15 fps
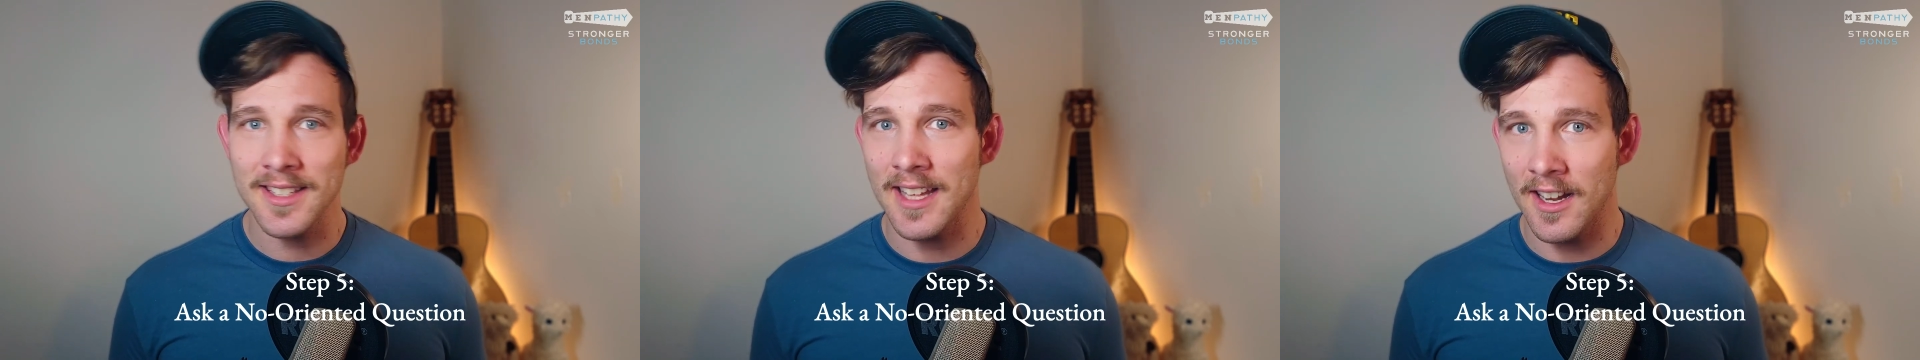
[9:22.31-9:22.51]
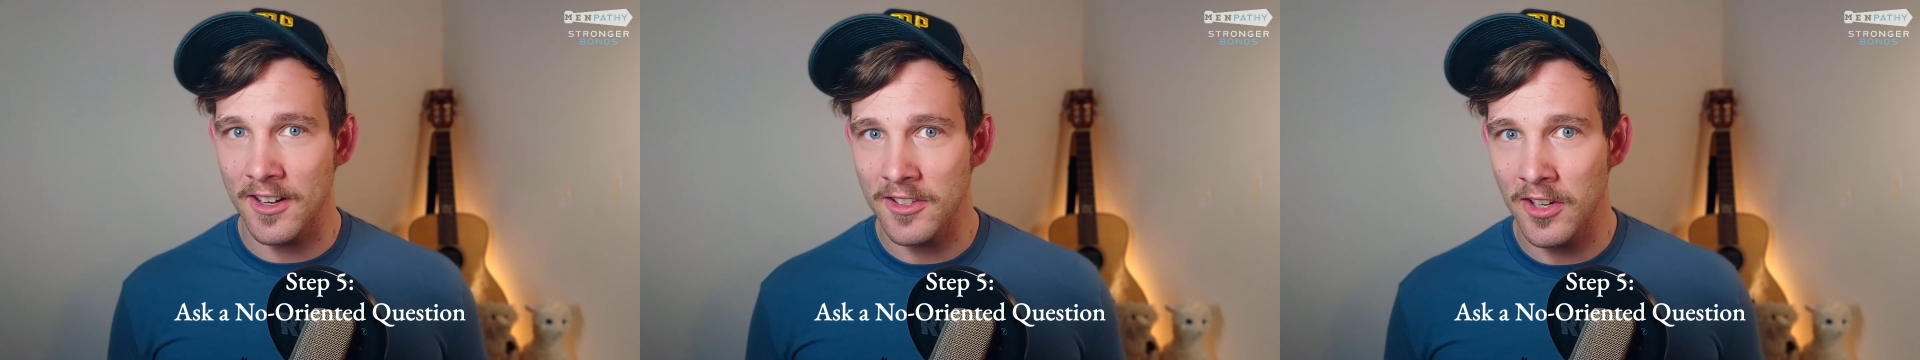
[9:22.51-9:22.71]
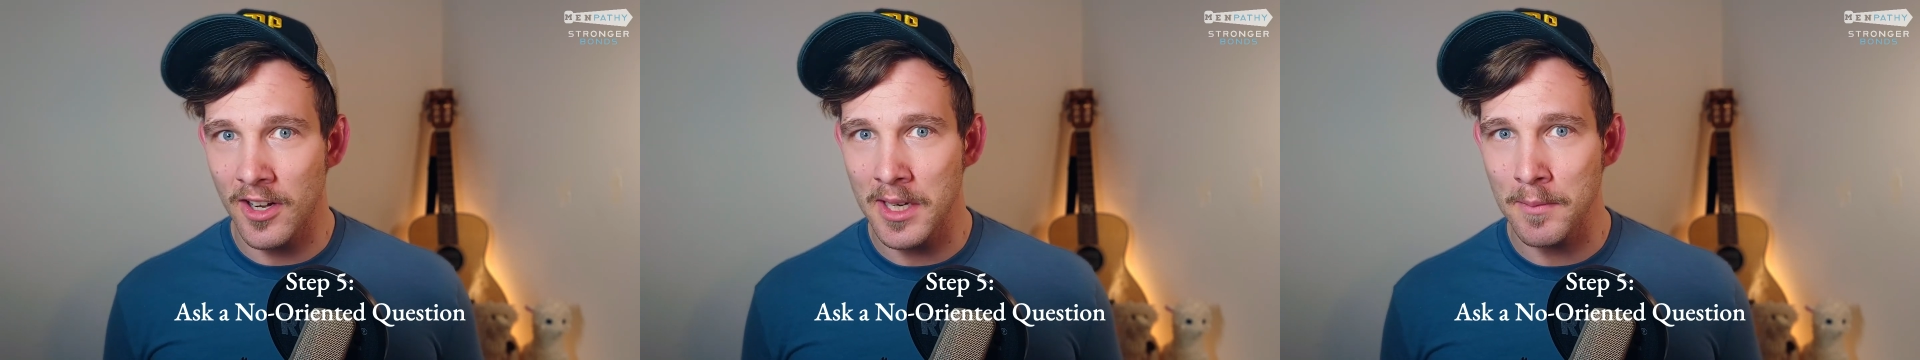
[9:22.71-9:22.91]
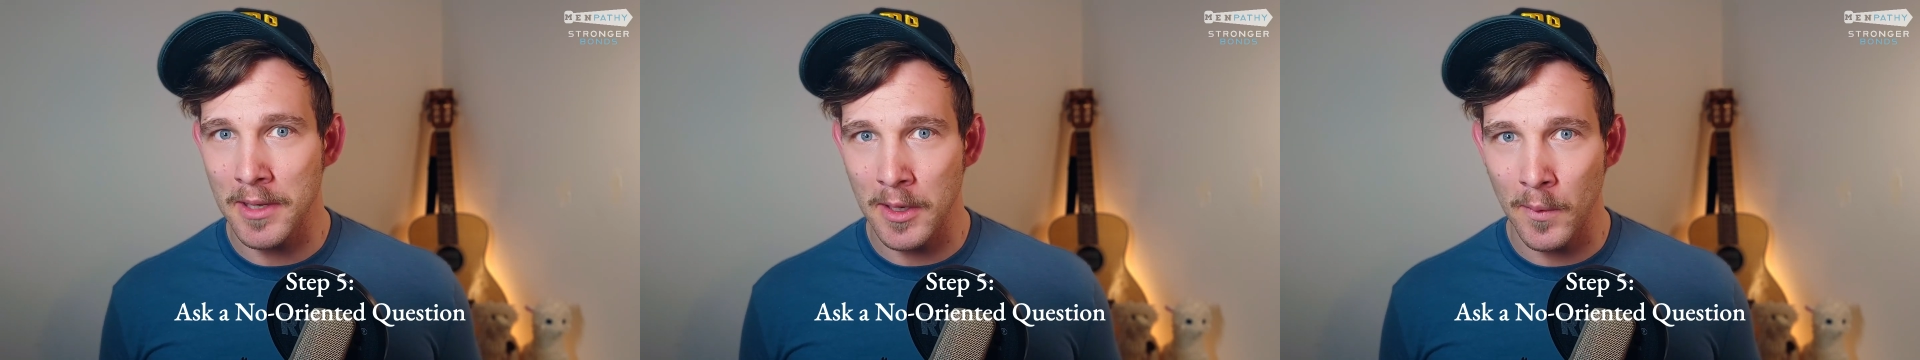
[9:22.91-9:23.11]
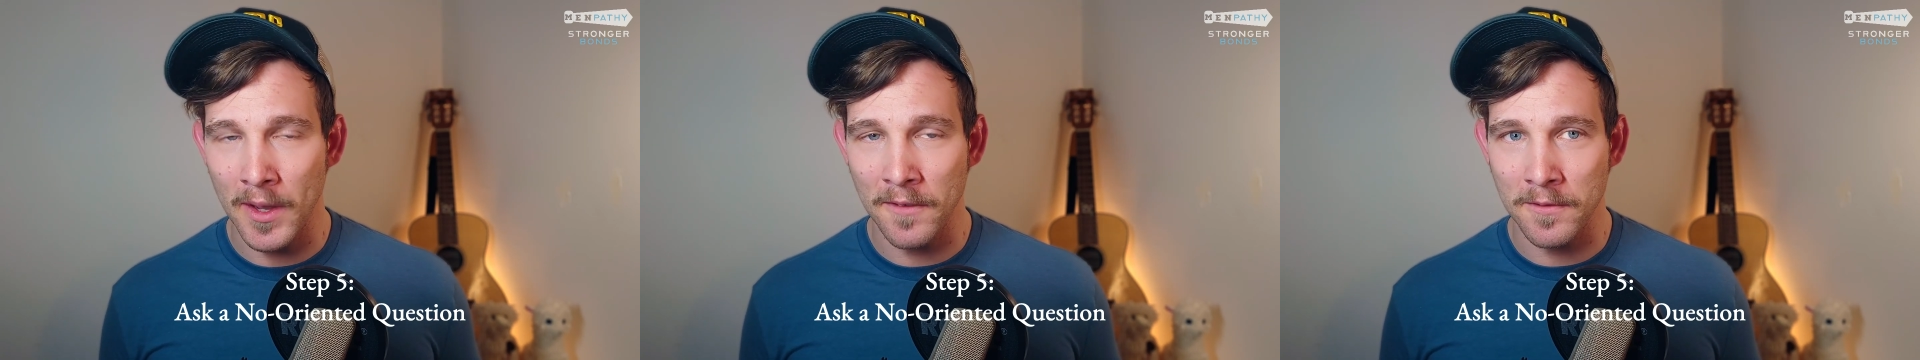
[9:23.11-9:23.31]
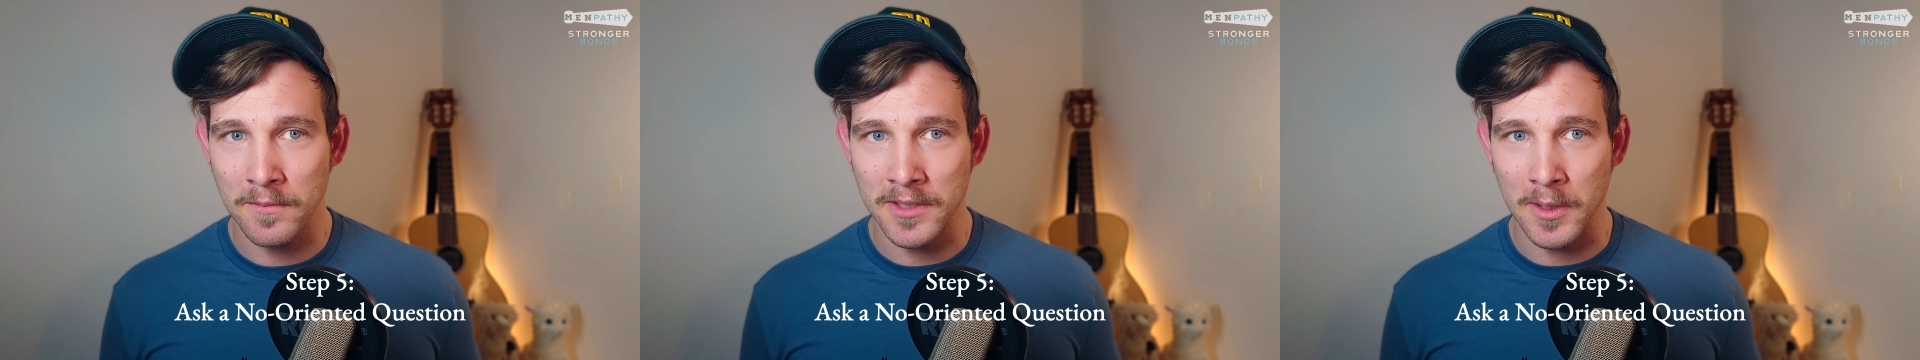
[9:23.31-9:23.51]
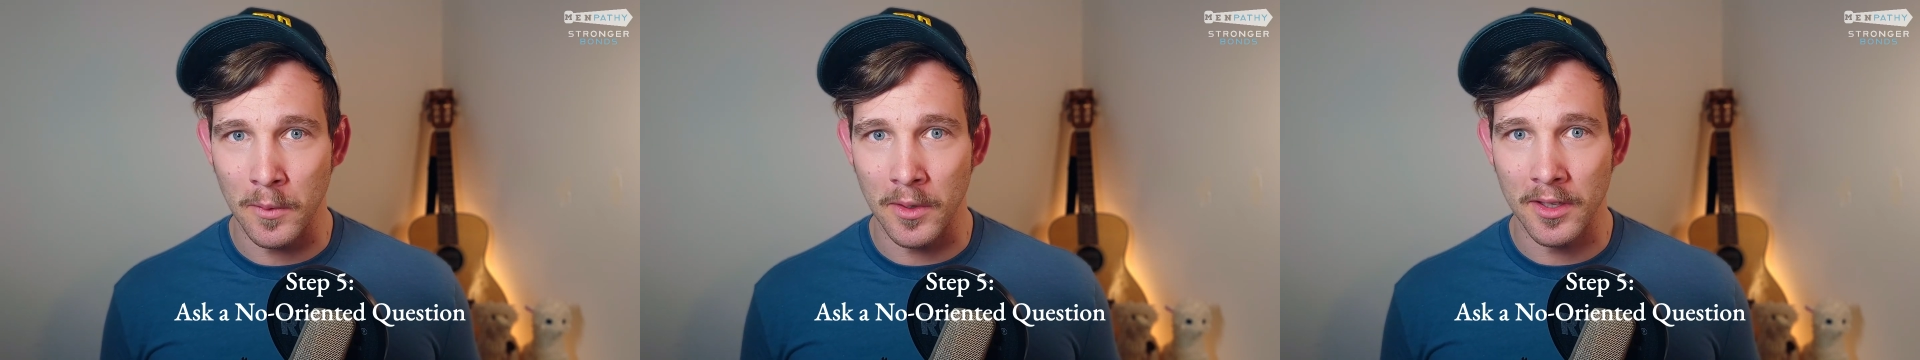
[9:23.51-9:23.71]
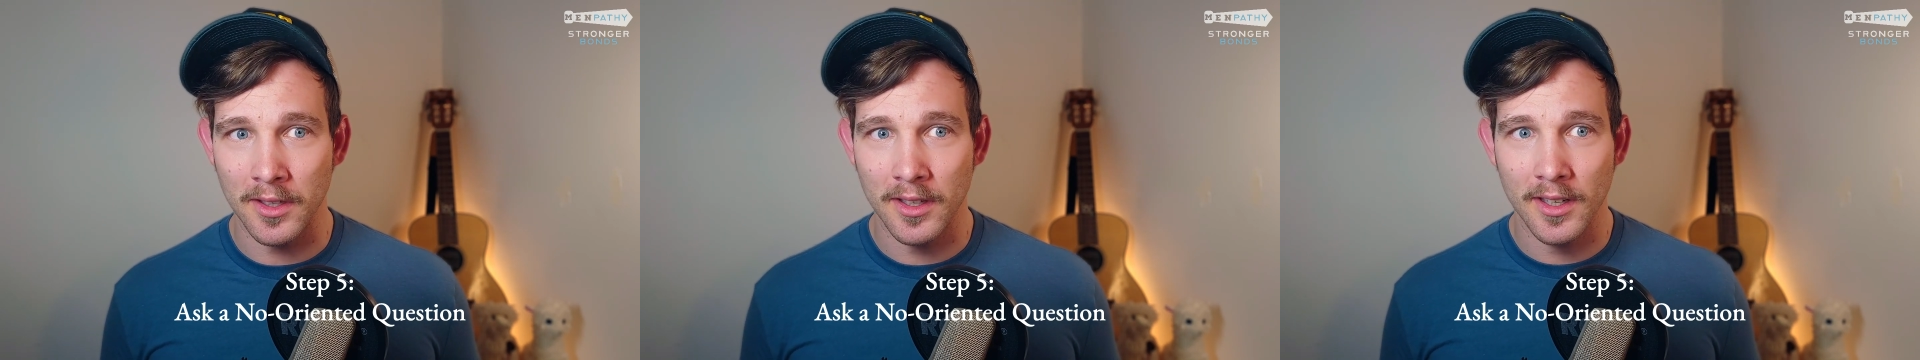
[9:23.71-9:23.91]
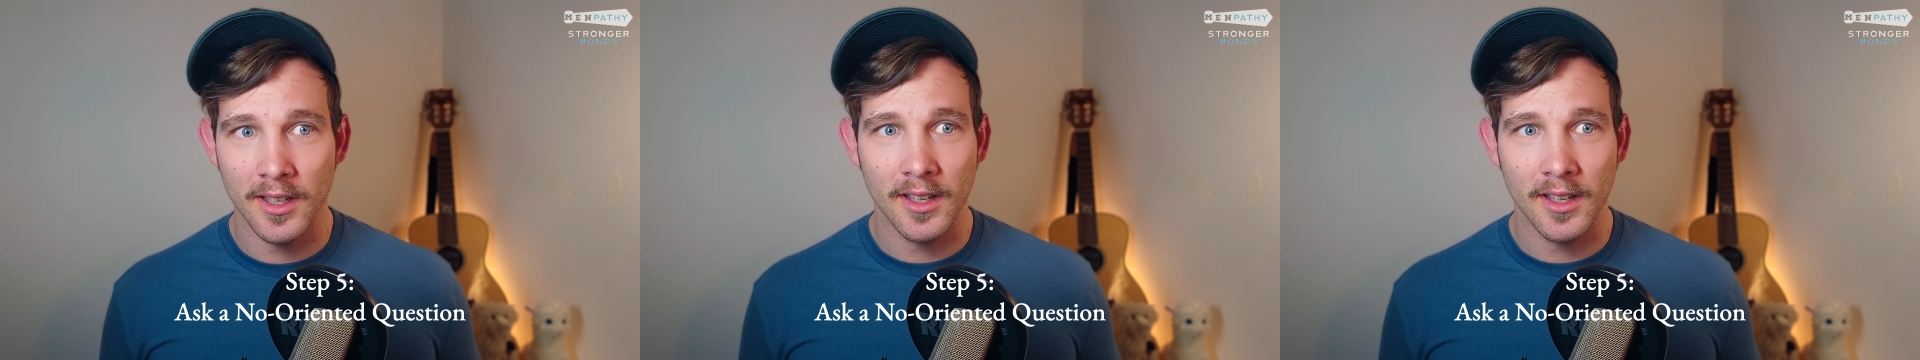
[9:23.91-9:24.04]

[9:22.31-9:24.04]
that autonomy away from someone,